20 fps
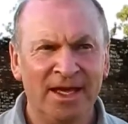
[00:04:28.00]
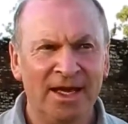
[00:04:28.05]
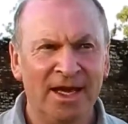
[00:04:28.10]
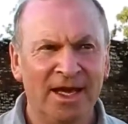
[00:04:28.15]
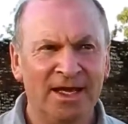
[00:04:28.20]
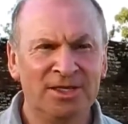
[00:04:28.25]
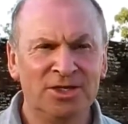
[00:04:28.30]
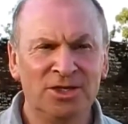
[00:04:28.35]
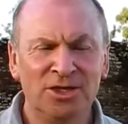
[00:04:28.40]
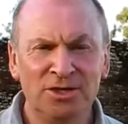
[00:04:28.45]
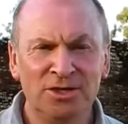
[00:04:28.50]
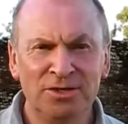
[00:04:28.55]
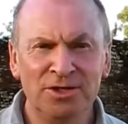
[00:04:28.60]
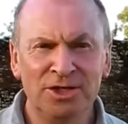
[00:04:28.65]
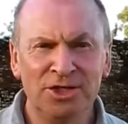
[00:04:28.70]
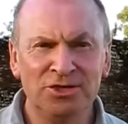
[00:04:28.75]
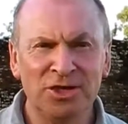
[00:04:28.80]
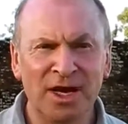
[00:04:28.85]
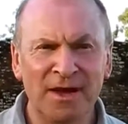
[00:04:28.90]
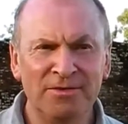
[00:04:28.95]
And
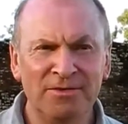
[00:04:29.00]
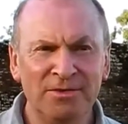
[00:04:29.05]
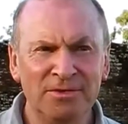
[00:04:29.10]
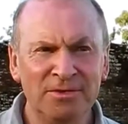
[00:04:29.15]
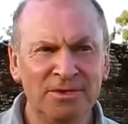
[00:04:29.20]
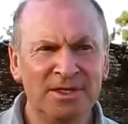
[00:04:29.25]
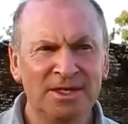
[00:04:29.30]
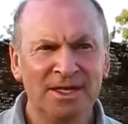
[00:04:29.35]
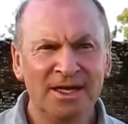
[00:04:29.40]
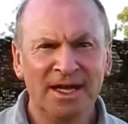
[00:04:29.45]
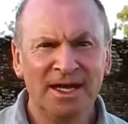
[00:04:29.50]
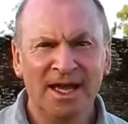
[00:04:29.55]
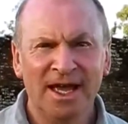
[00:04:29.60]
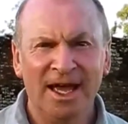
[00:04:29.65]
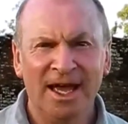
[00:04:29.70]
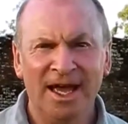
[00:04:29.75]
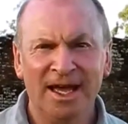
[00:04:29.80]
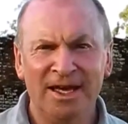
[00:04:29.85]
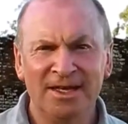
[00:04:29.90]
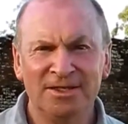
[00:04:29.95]
Turner's Travels
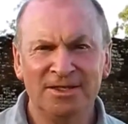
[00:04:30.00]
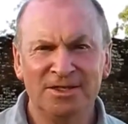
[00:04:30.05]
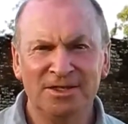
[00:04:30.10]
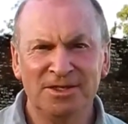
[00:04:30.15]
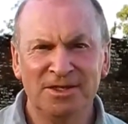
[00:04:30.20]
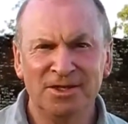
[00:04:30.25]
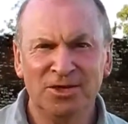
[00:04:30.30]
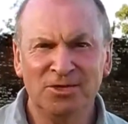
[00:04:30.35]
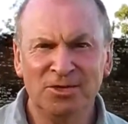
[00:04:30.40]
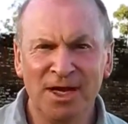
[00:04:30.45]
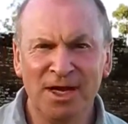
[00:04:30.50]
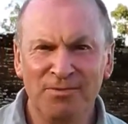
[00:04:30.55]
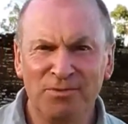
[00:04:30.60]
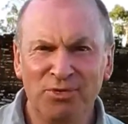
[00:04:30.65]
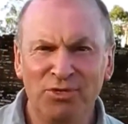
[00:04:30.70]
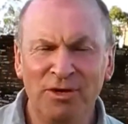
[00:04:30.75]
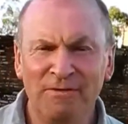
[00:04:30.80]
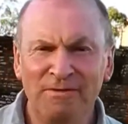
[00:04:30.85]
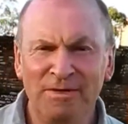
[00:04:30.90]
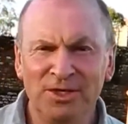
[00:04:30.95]
has the great
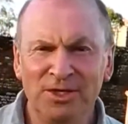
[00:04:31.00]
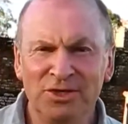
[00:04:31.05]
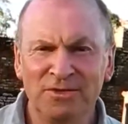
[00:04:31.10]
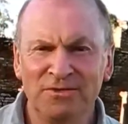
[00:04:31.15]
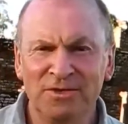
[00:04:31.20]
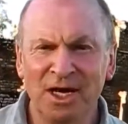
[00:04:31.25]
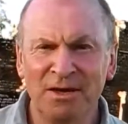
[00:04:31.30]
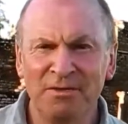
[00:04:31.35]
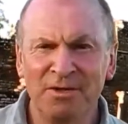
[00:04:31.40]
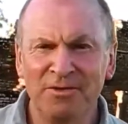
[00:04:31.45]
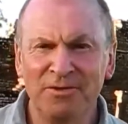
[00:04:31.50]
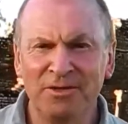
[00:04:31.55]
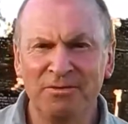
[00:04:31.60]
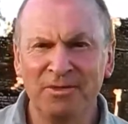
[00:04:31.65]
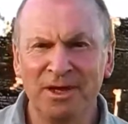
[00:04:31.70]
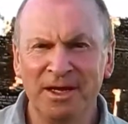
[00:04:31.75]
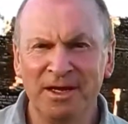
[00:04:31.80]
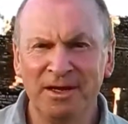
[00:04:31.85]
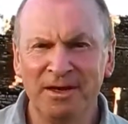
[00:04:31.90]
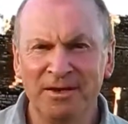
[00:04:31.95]
privilege of coming from
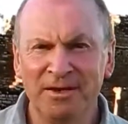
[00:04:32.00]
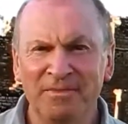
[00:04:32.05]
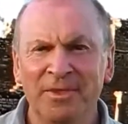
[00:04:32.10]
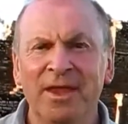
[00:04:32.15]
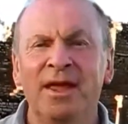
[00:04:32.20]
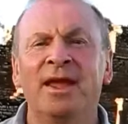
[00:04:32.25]
here.